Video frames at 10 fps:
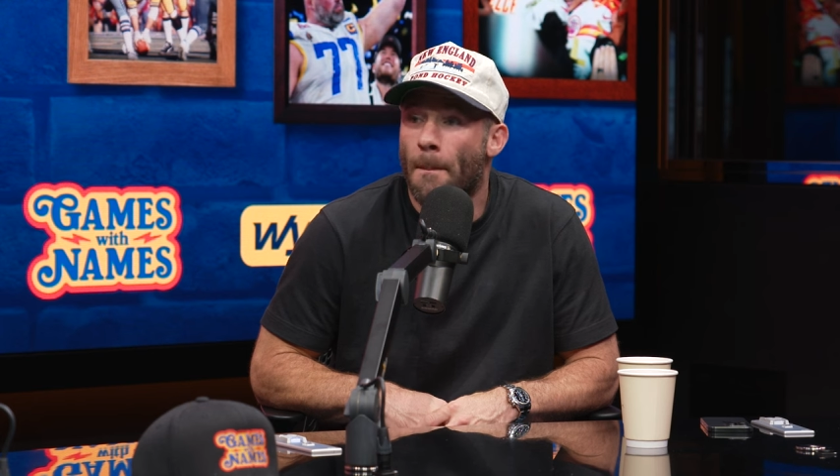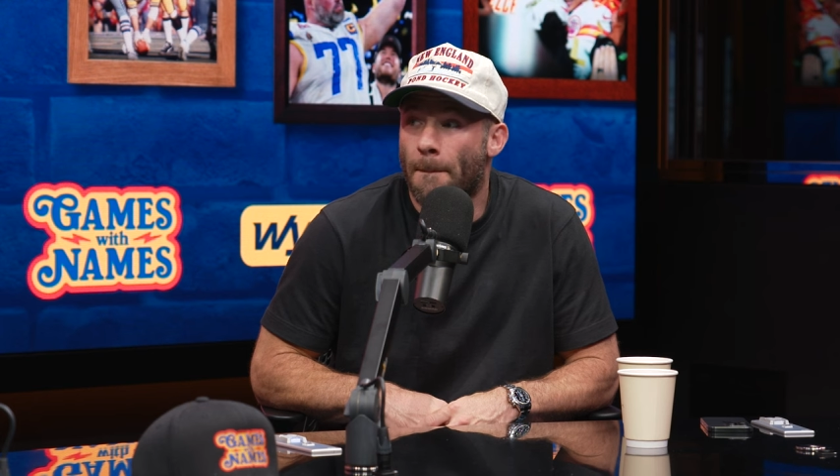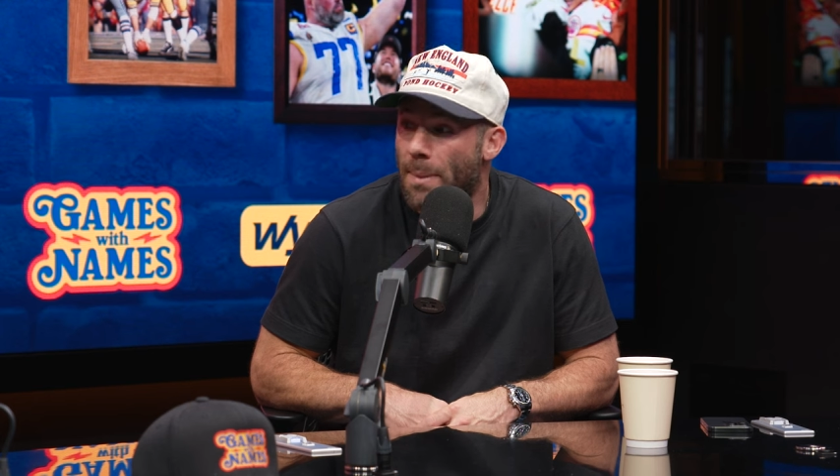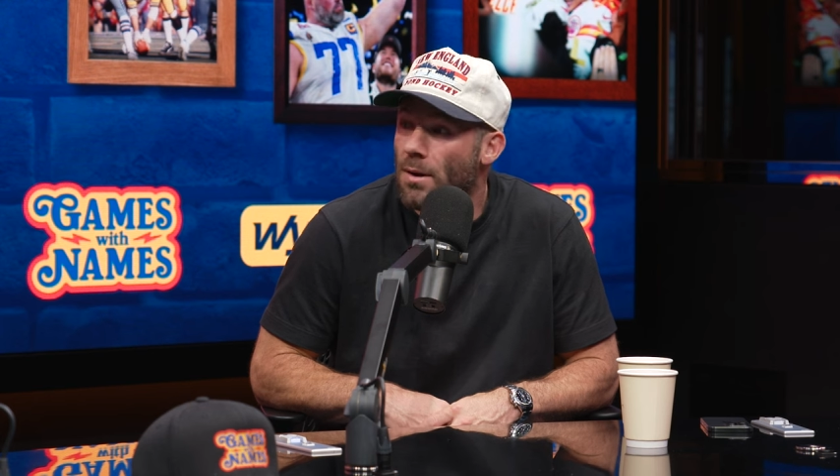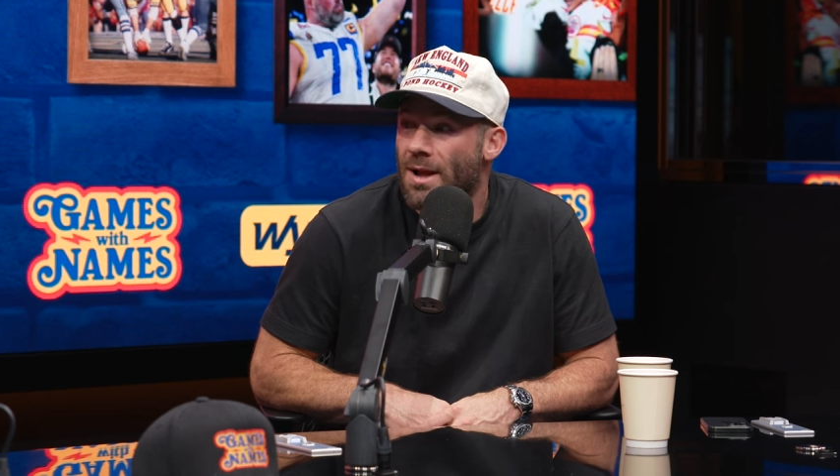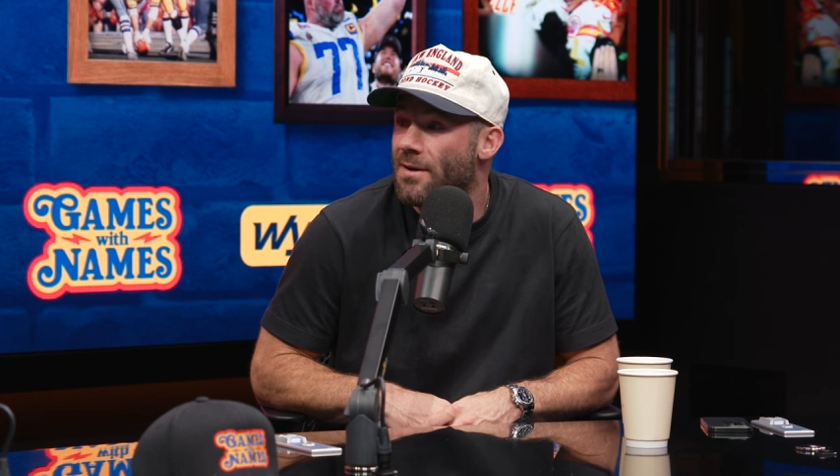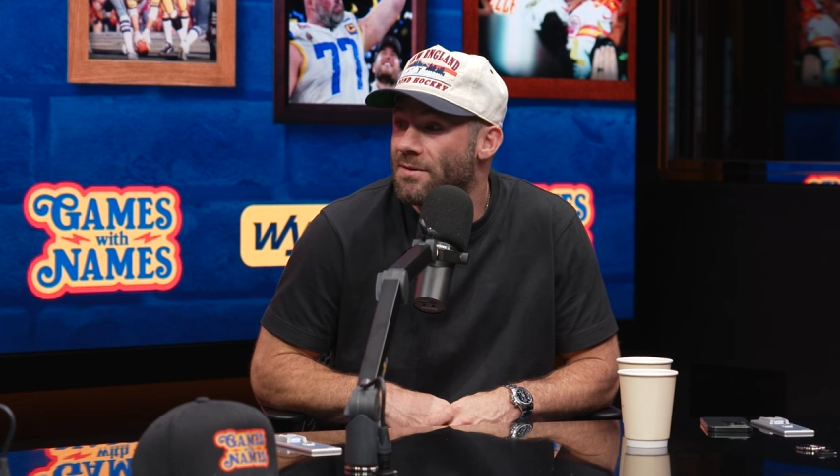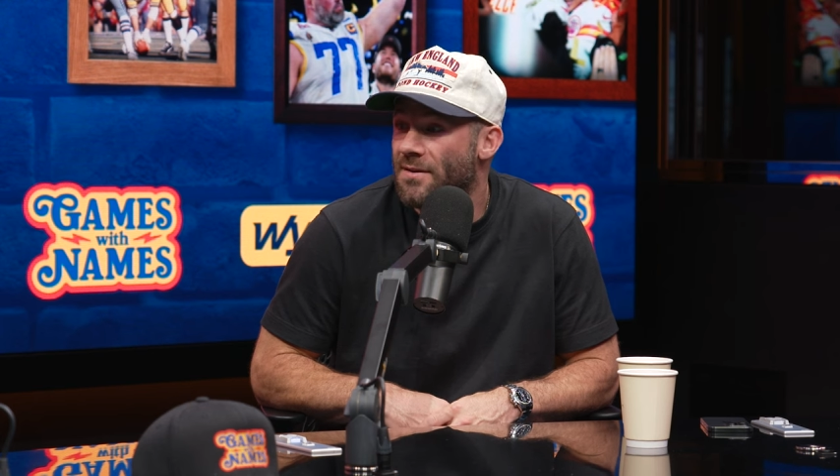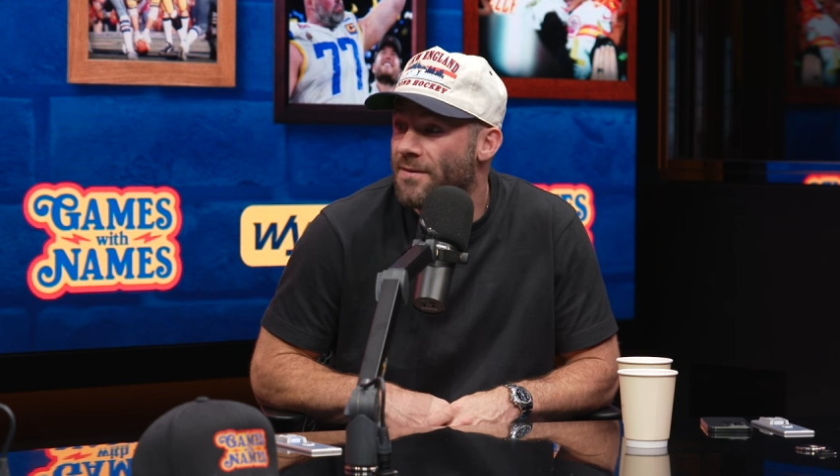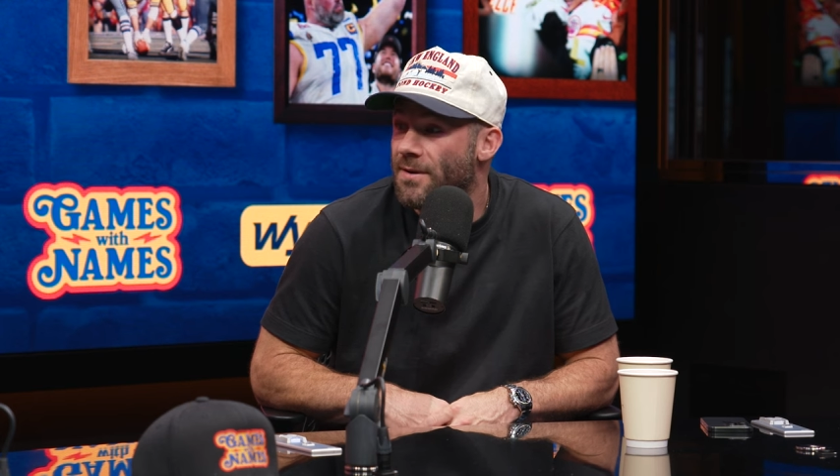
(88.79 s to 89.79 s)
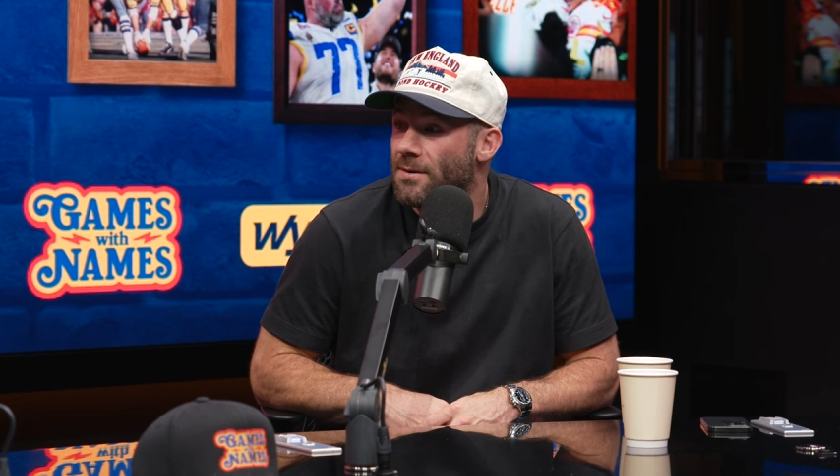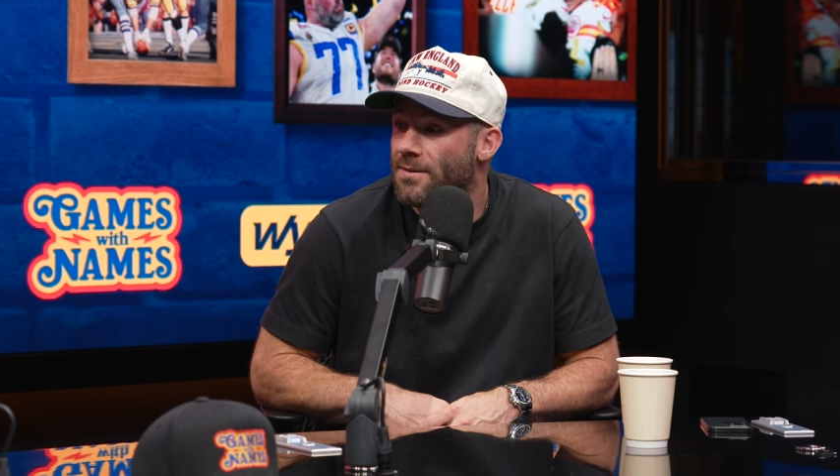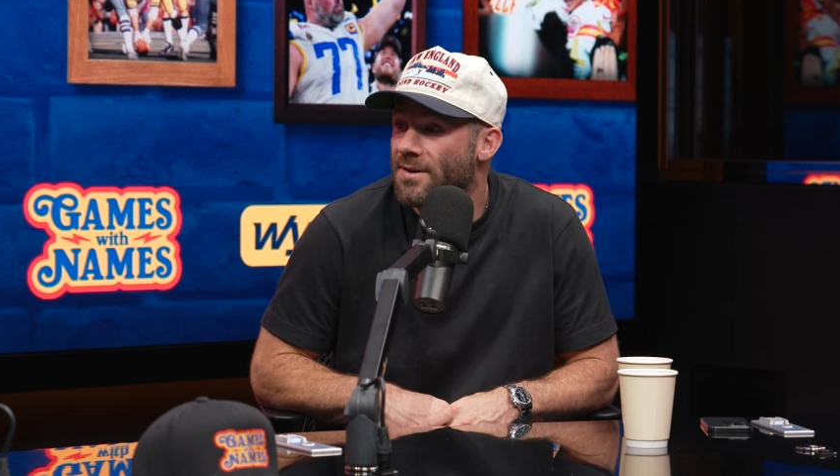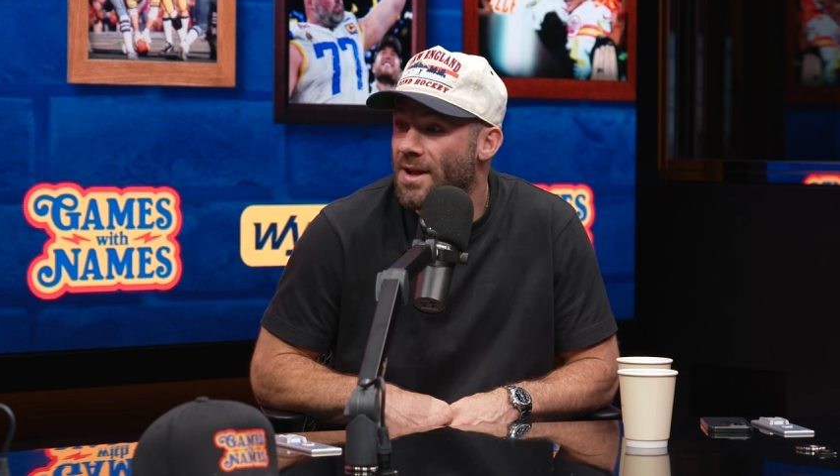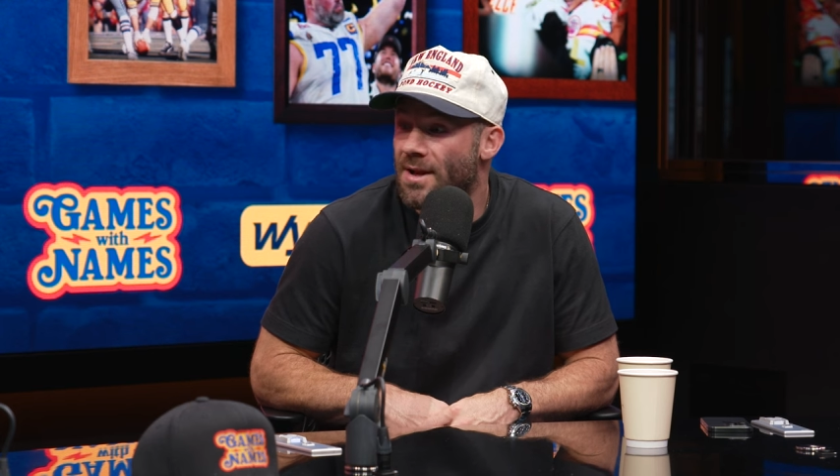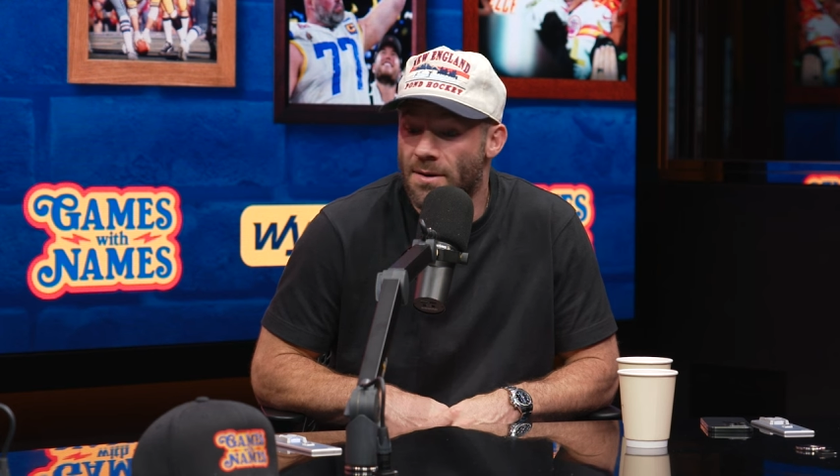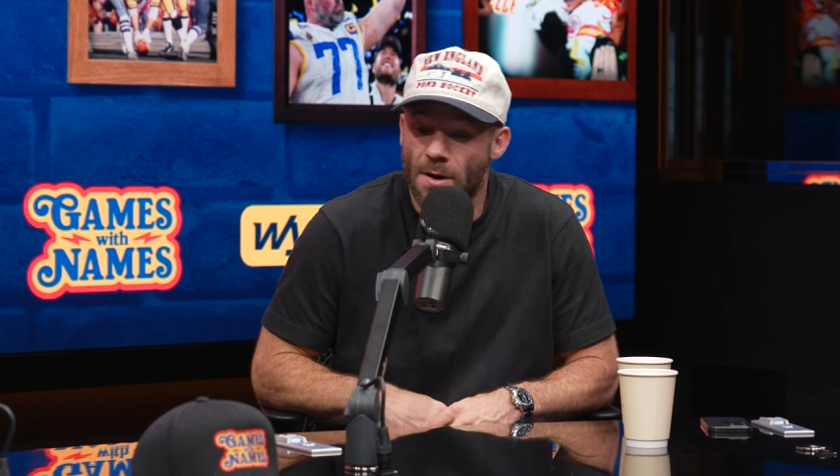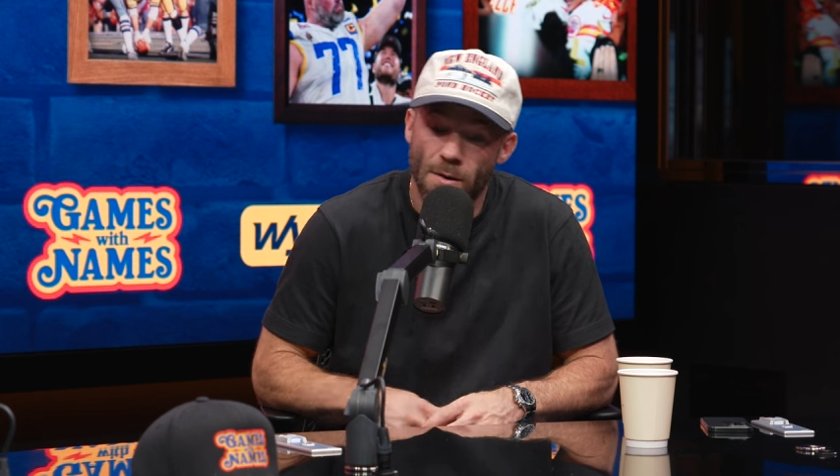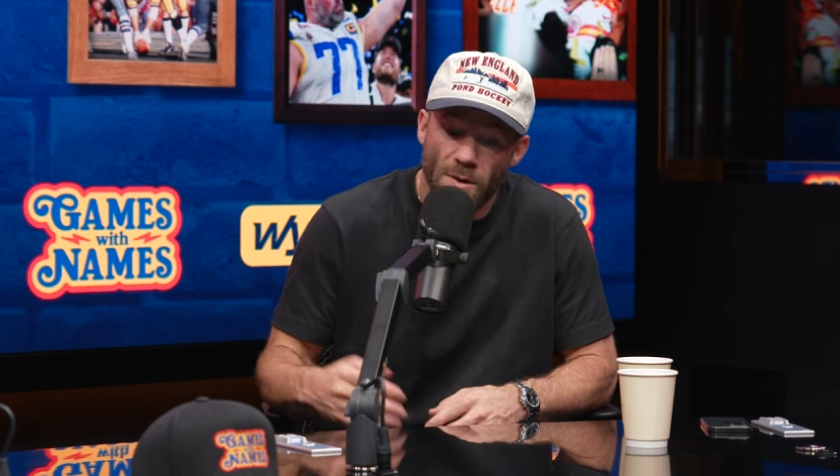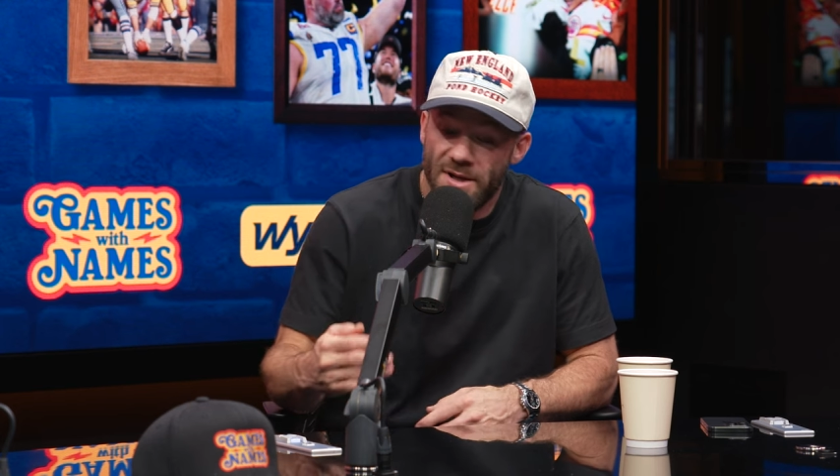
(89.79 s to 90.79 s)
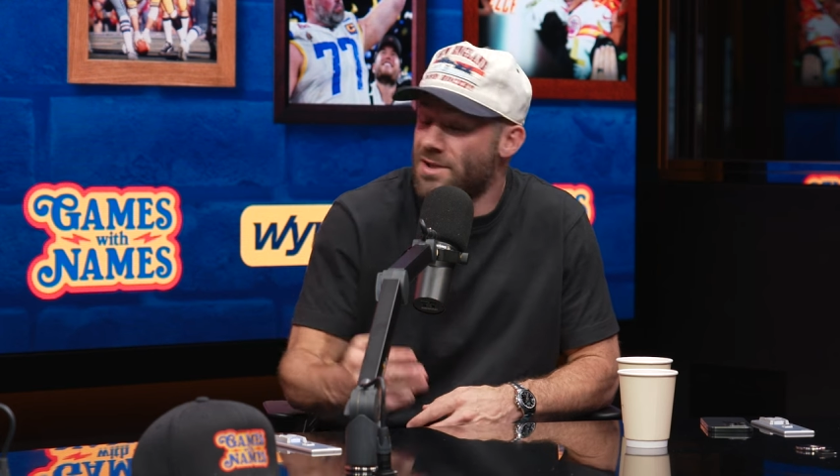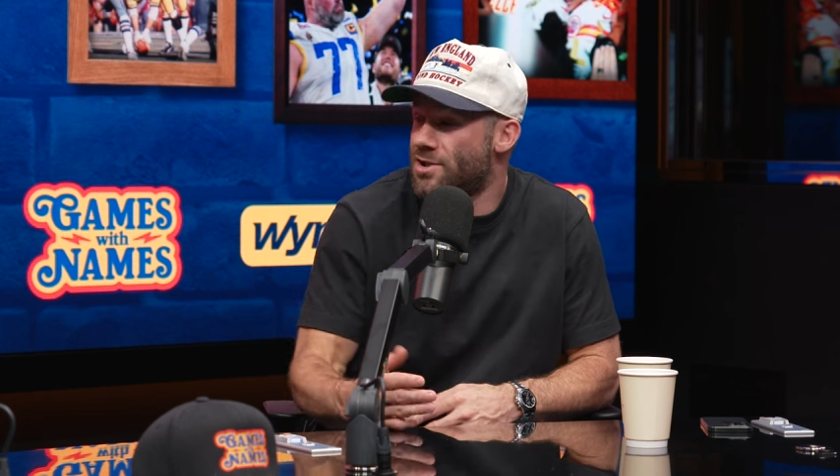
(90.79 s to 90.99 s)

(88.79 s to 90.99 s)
and ball out on the field and know what his